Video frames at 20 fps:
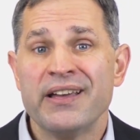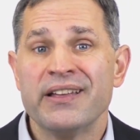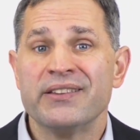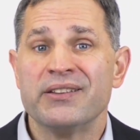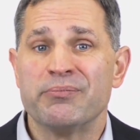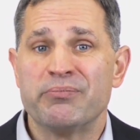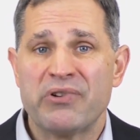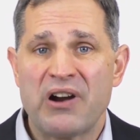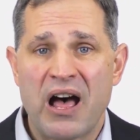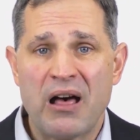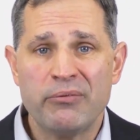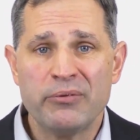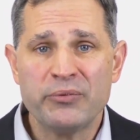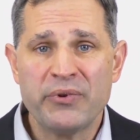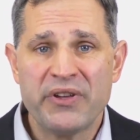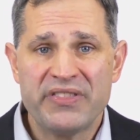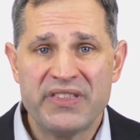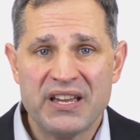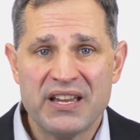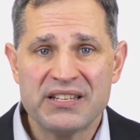The problem
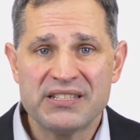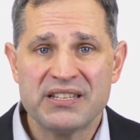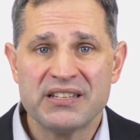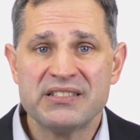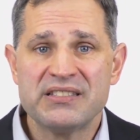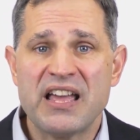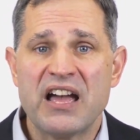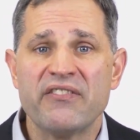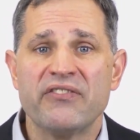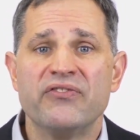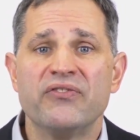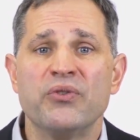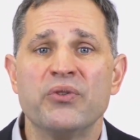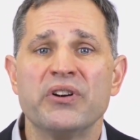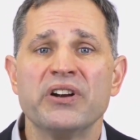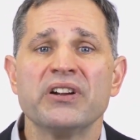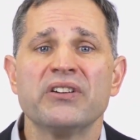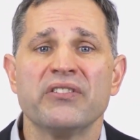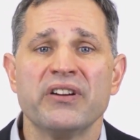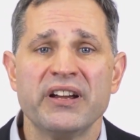with this is that
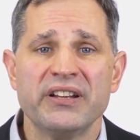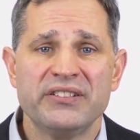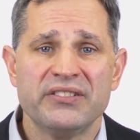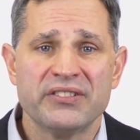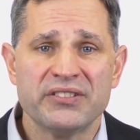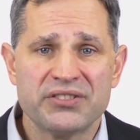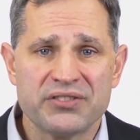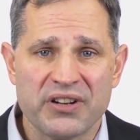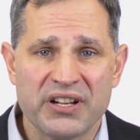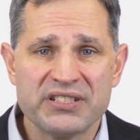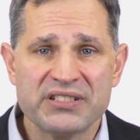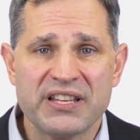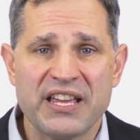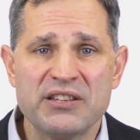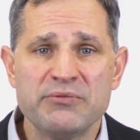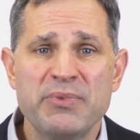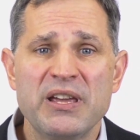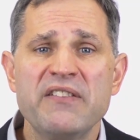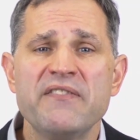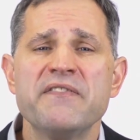foreign grantor trusts can
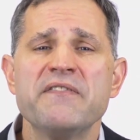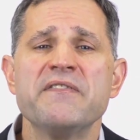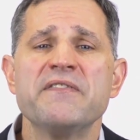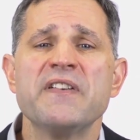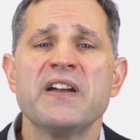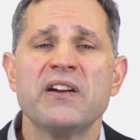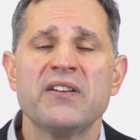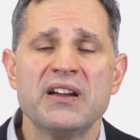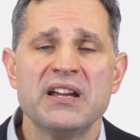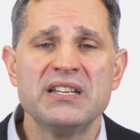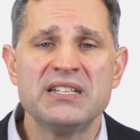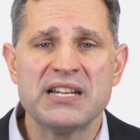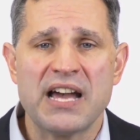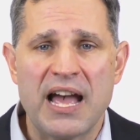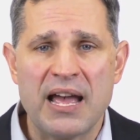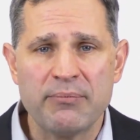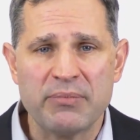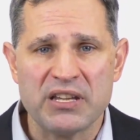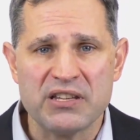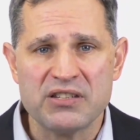be very
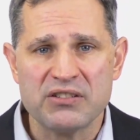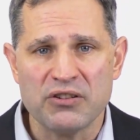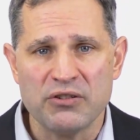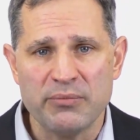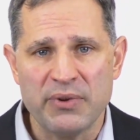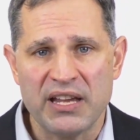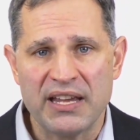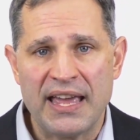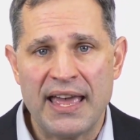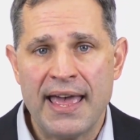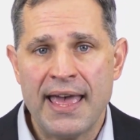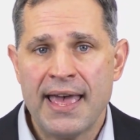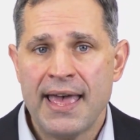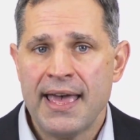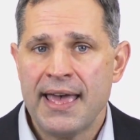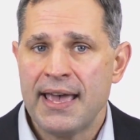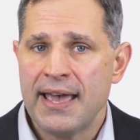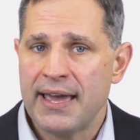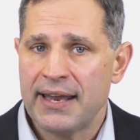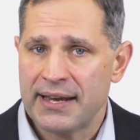time-consuming
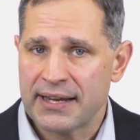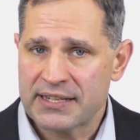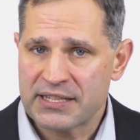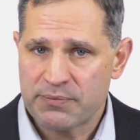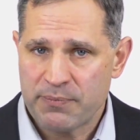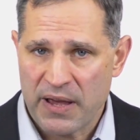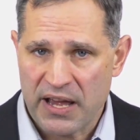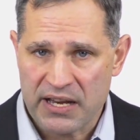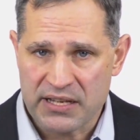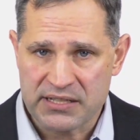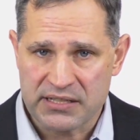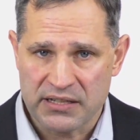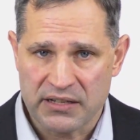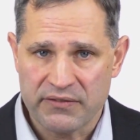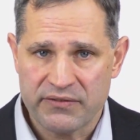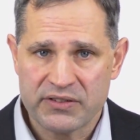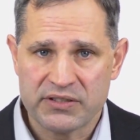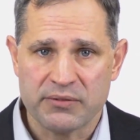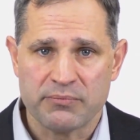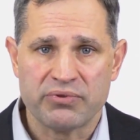and
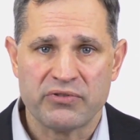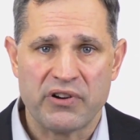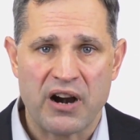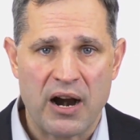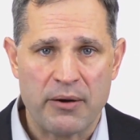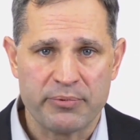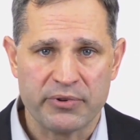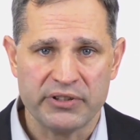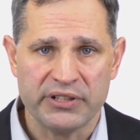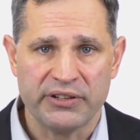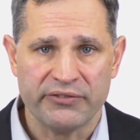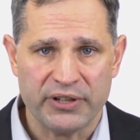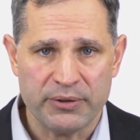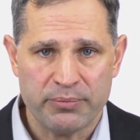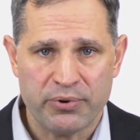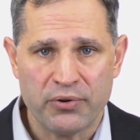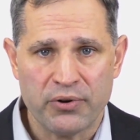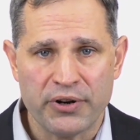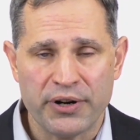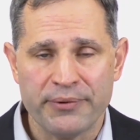expensive to properly
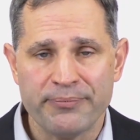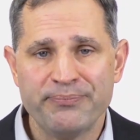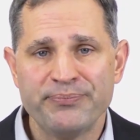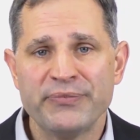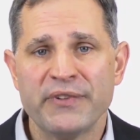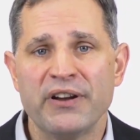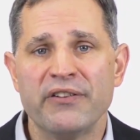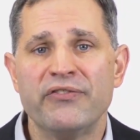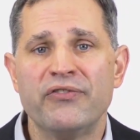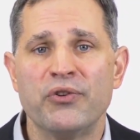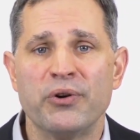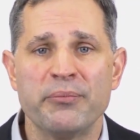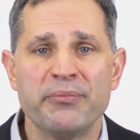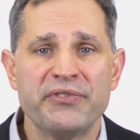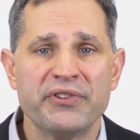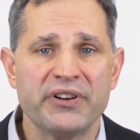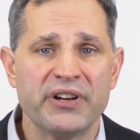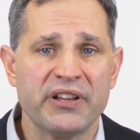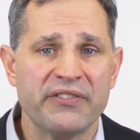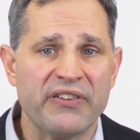report. A Form
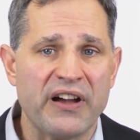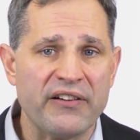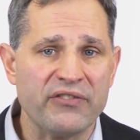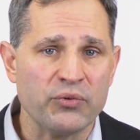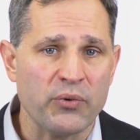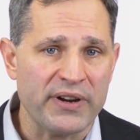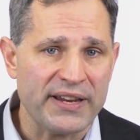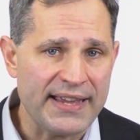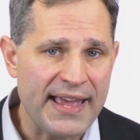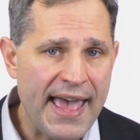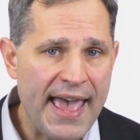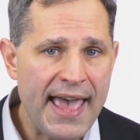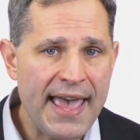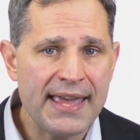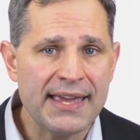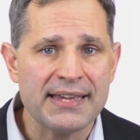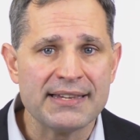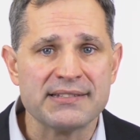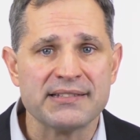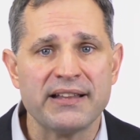
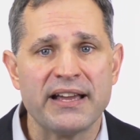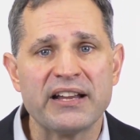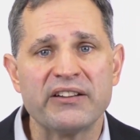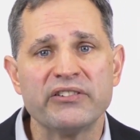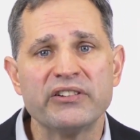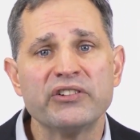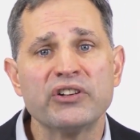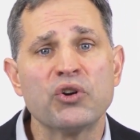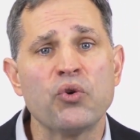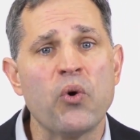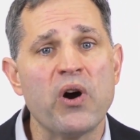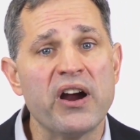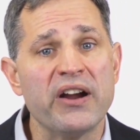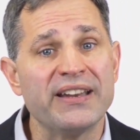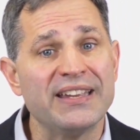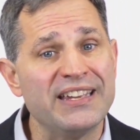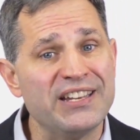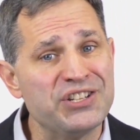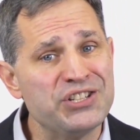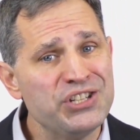3520A is likely required
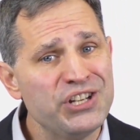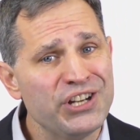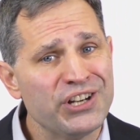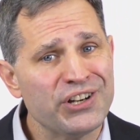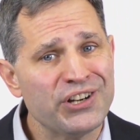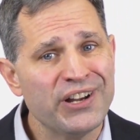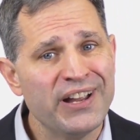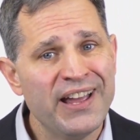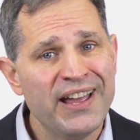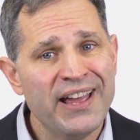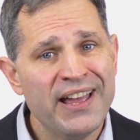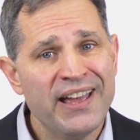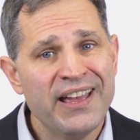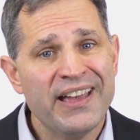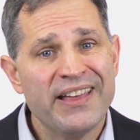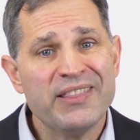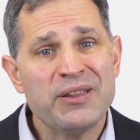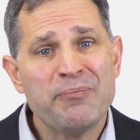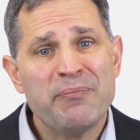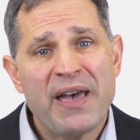each year,
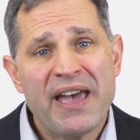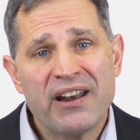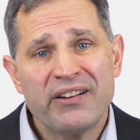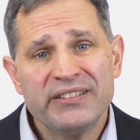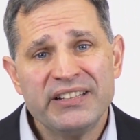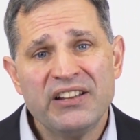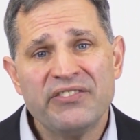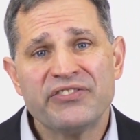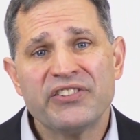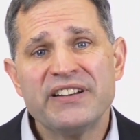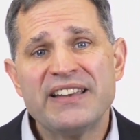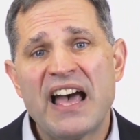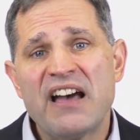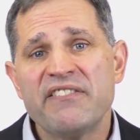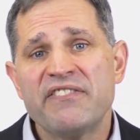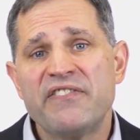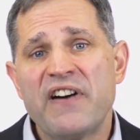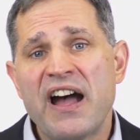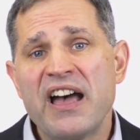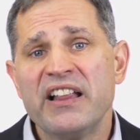and the penalty for not
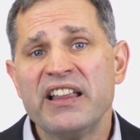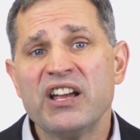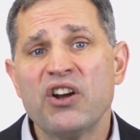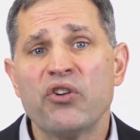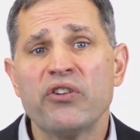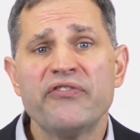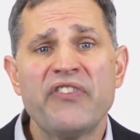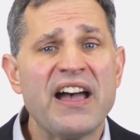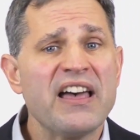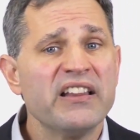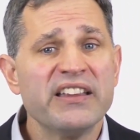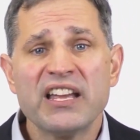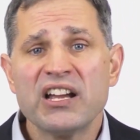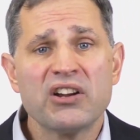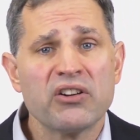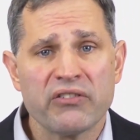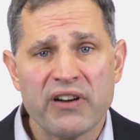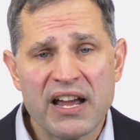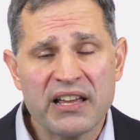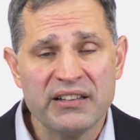filing or filing
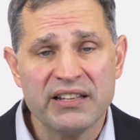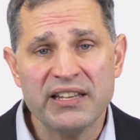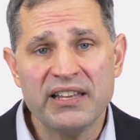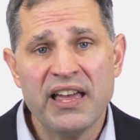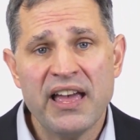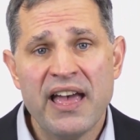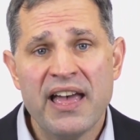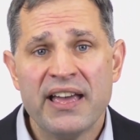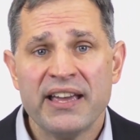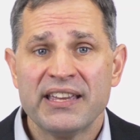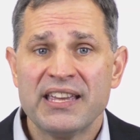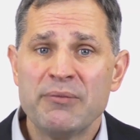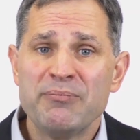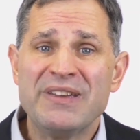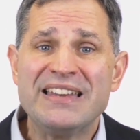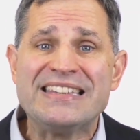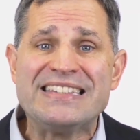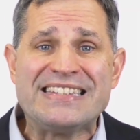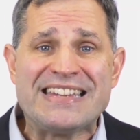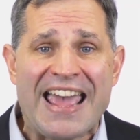incorrectly can be
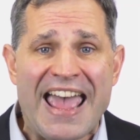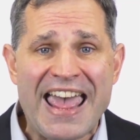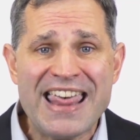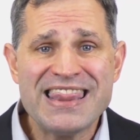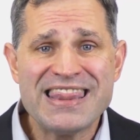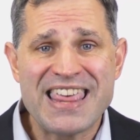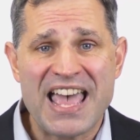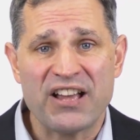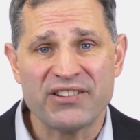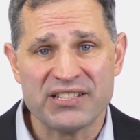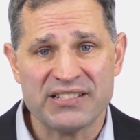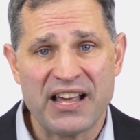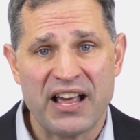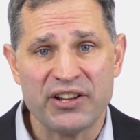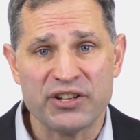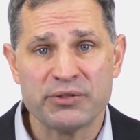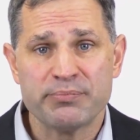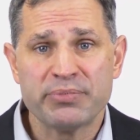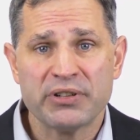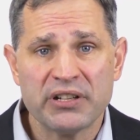
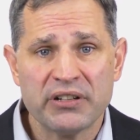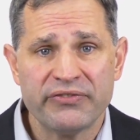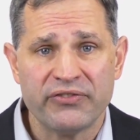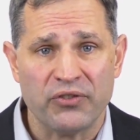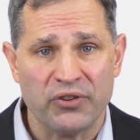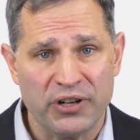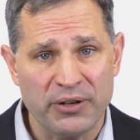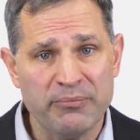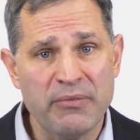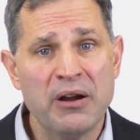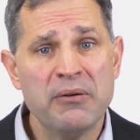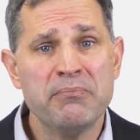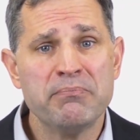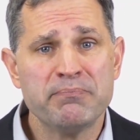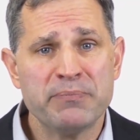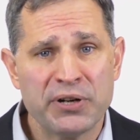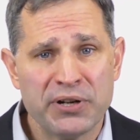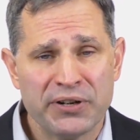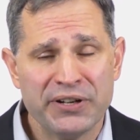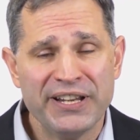$10,000 per form
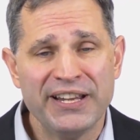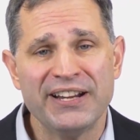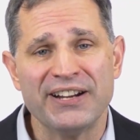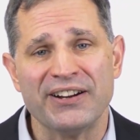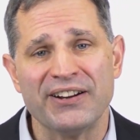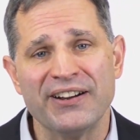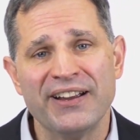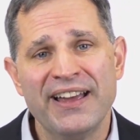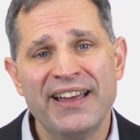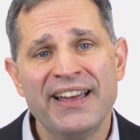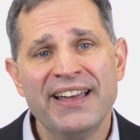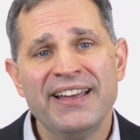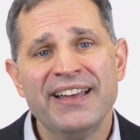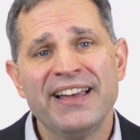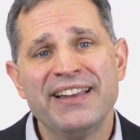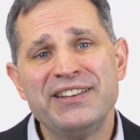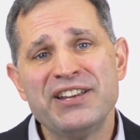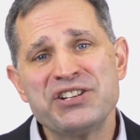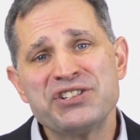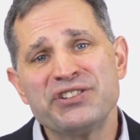per year.
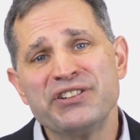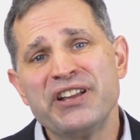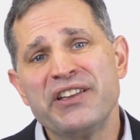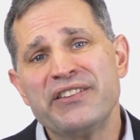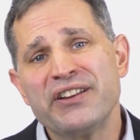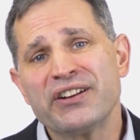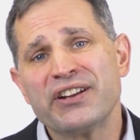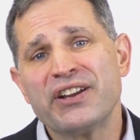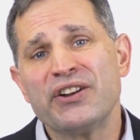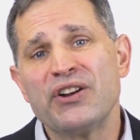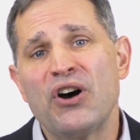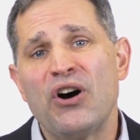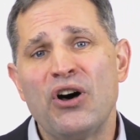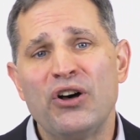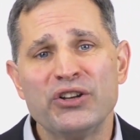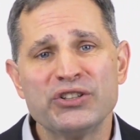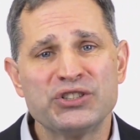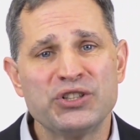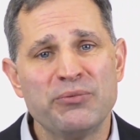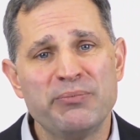Additionally, there could
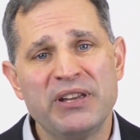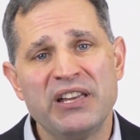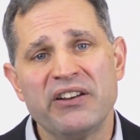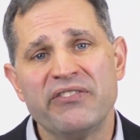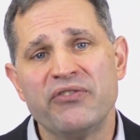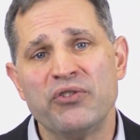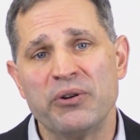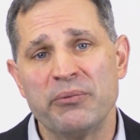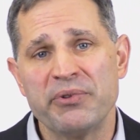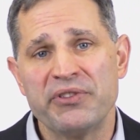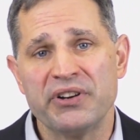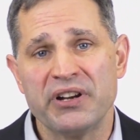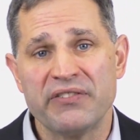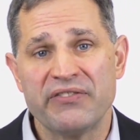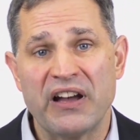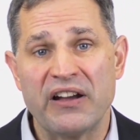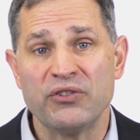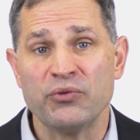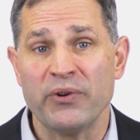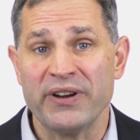also be a Form
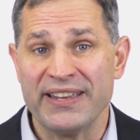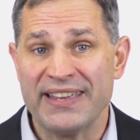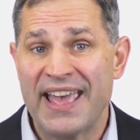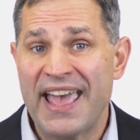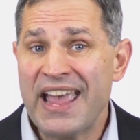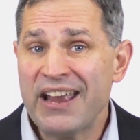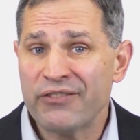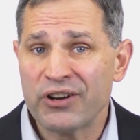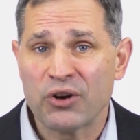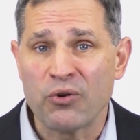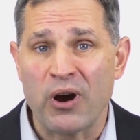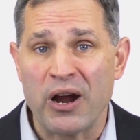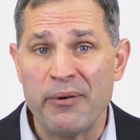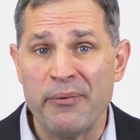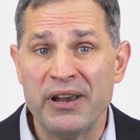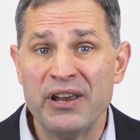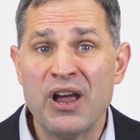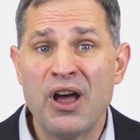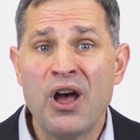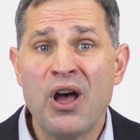3520A
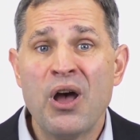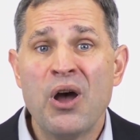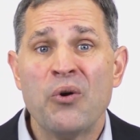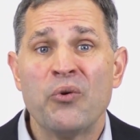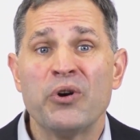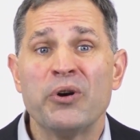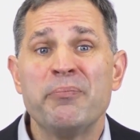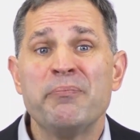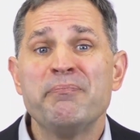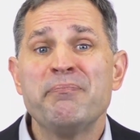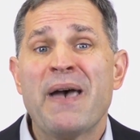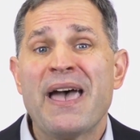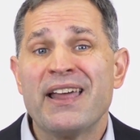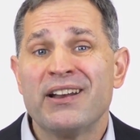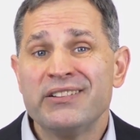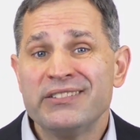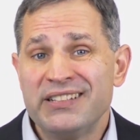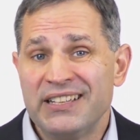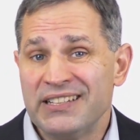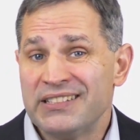requirement where
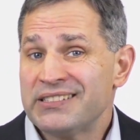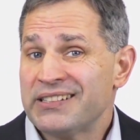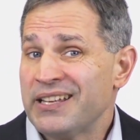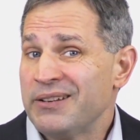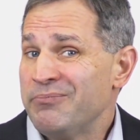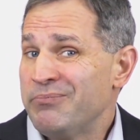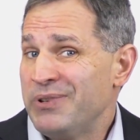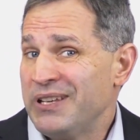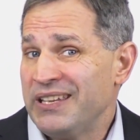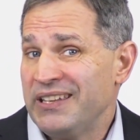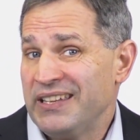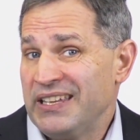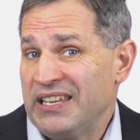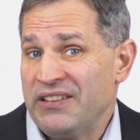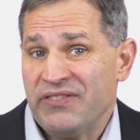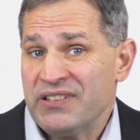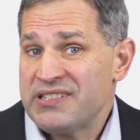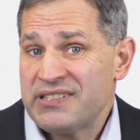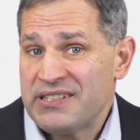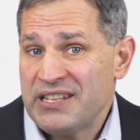penalties can be
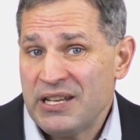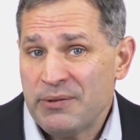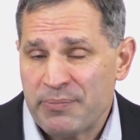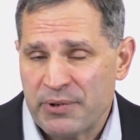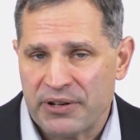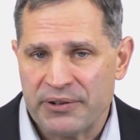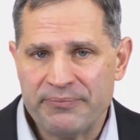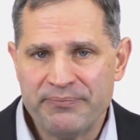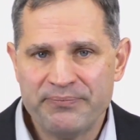even steeper.